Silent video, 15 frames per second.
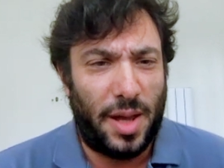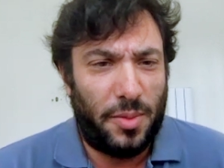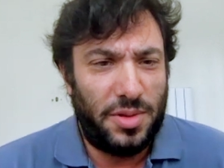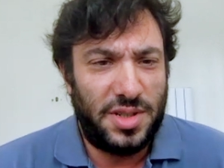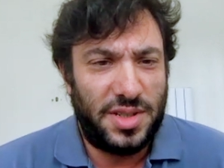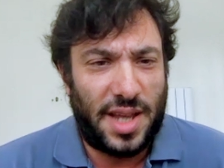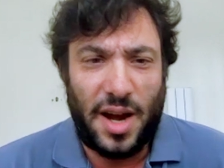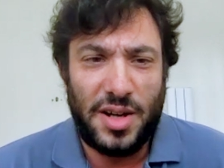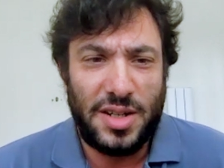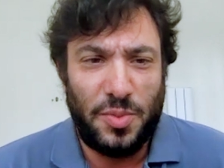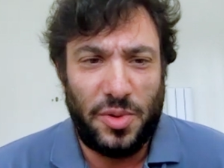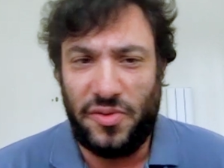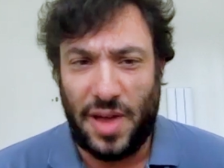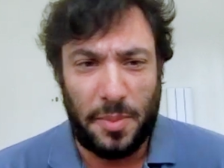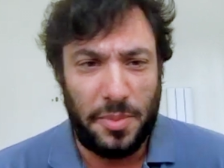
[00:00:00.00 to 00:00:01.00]
We'll just hire
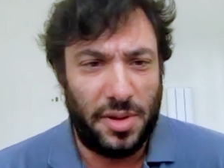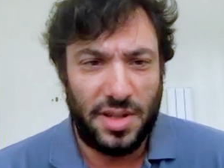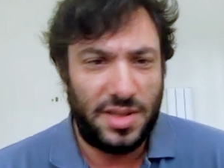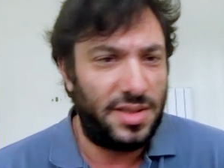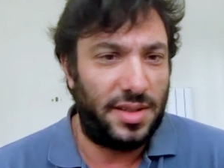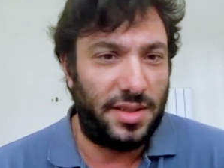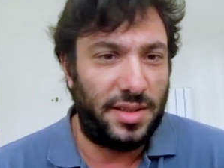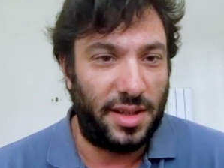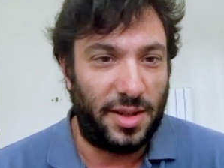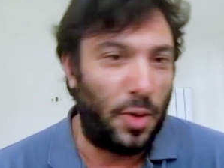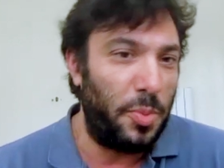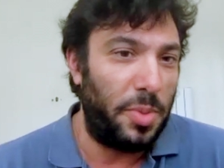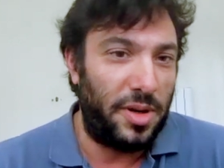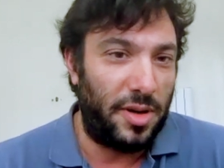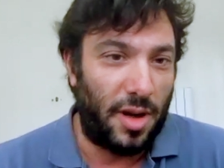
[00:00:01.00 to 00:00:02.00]
someone fabulous and they'll
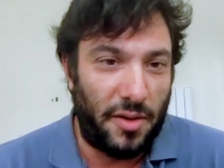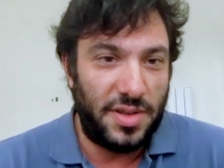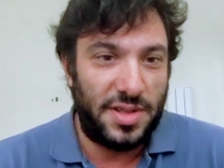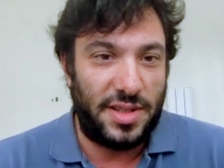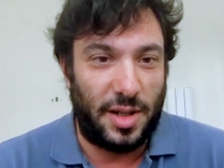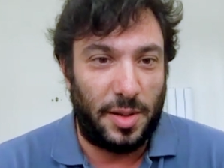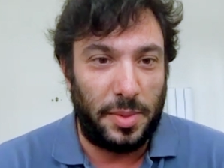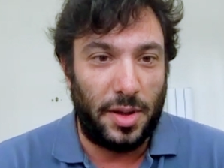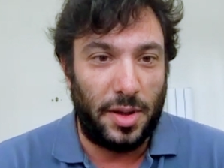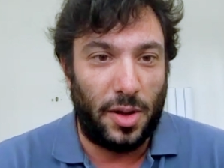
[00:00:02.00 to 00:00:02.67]
open an office and it'll be all